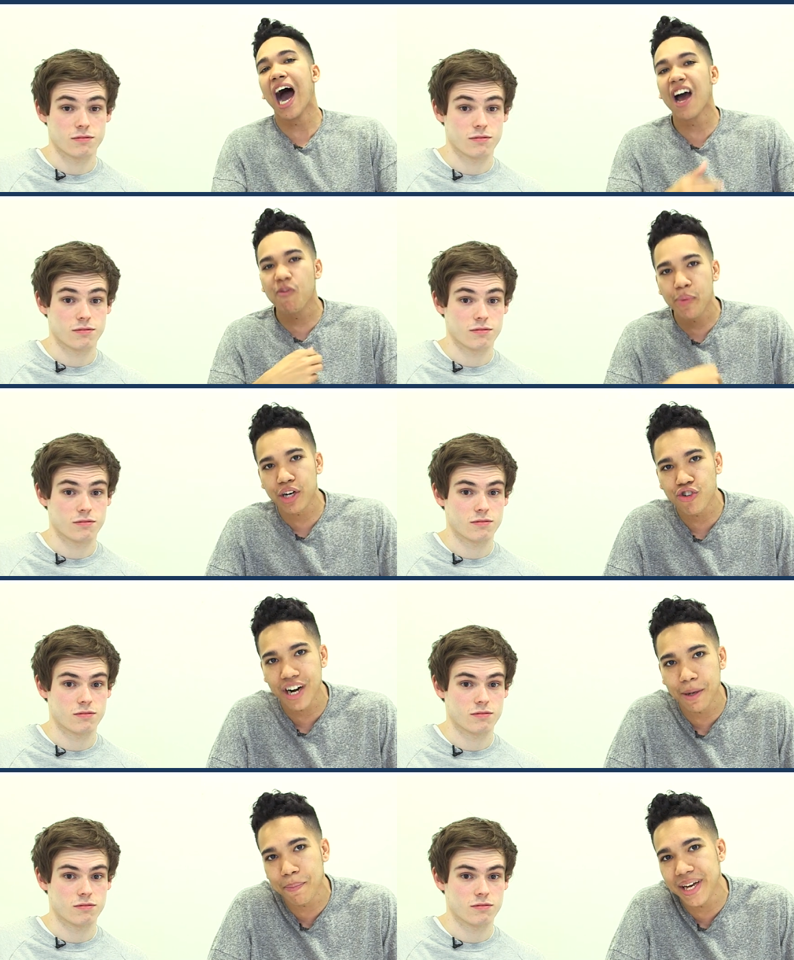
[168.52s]
Speaker 1: I've been
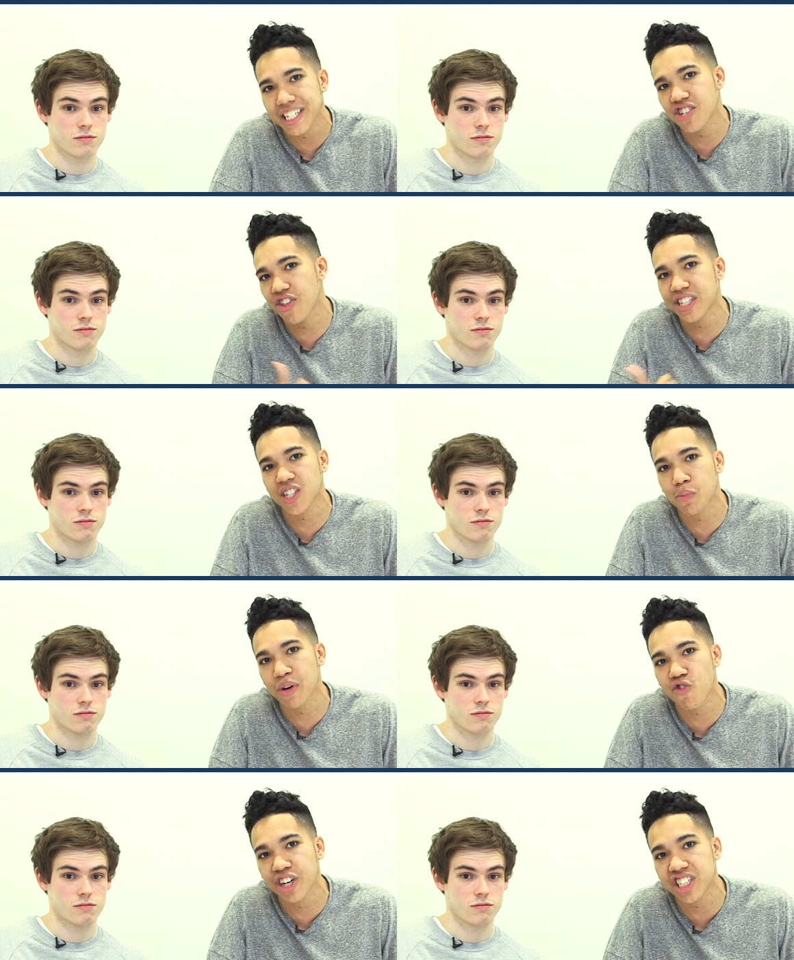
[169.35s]
Craig Mitch. This has
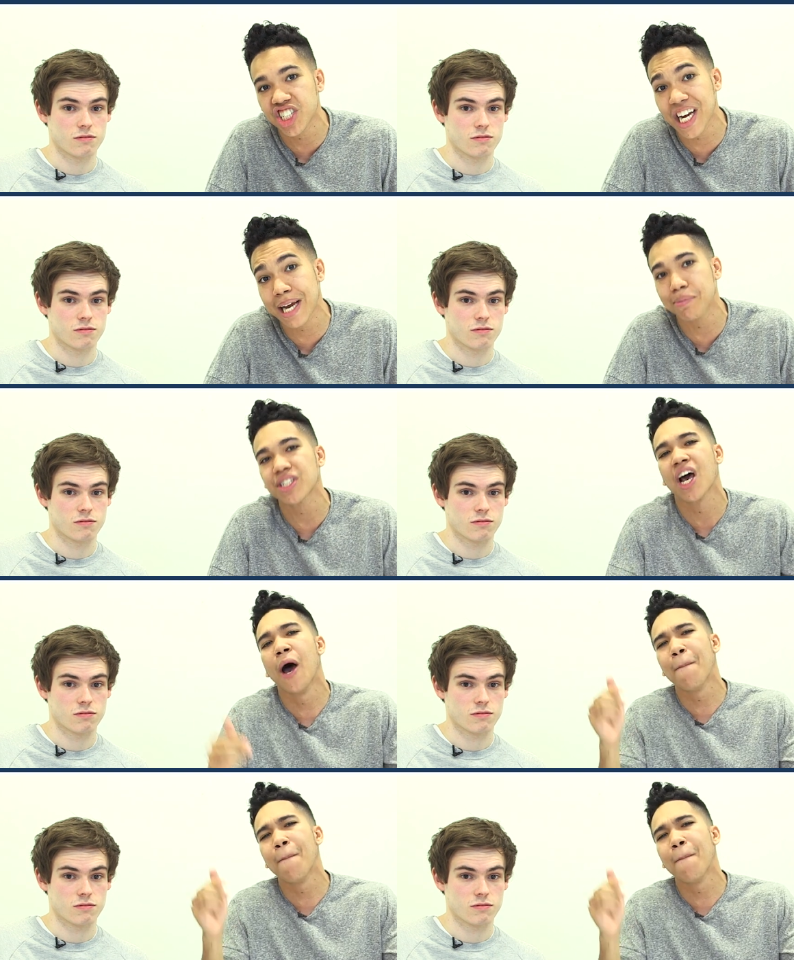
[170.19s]
been Rhys James.